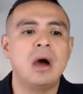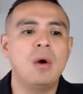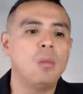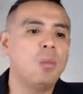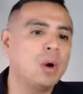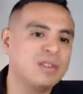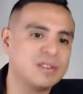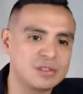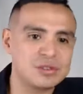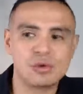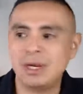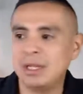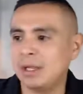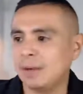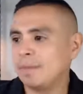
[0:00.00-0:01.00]
what's
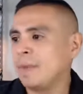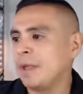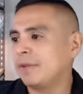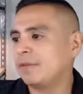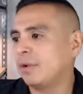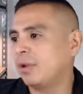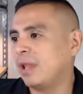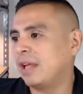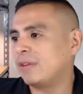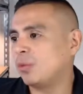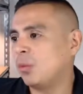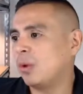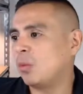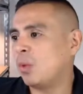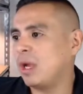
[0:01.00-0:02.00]
trending. So that's
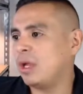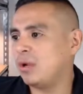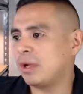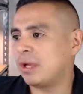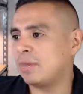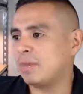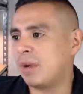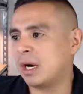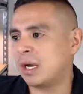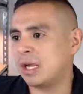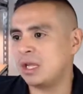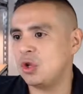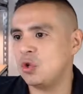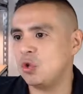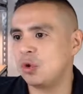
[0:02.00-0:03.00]
one way you can
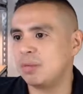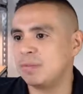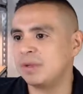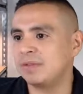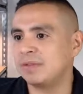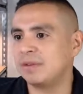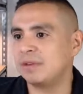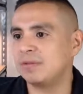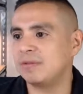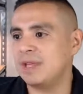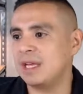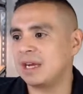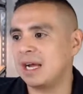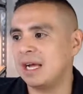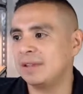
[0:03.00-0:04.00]
market your business
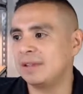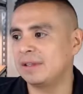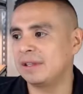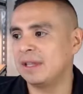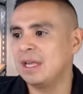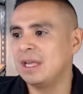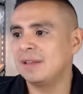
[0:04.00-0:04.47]
via content.